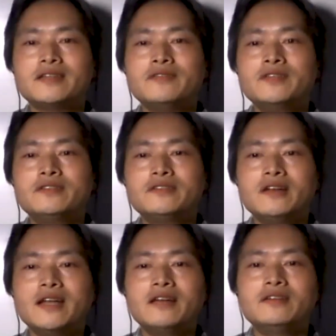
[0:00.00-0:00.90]
even though the
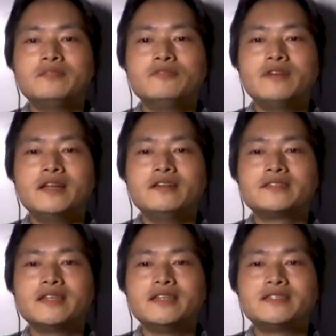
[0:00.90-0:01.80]
letter, the move
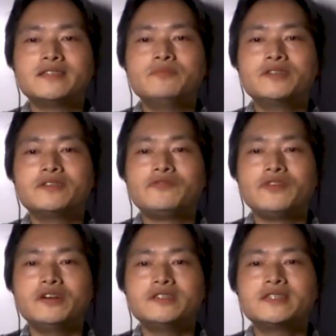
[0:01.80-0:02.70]
letter say December the
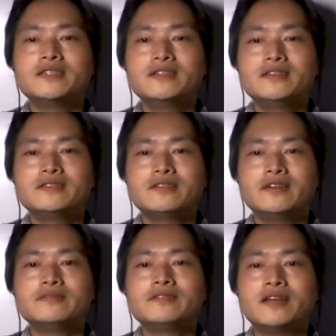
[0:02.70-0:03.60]
1st,
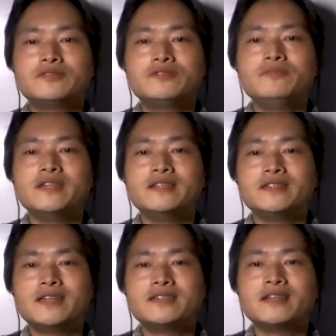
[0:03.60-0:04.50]
so
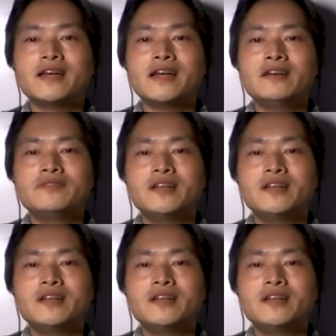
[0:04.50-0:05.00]
assuming that's the end of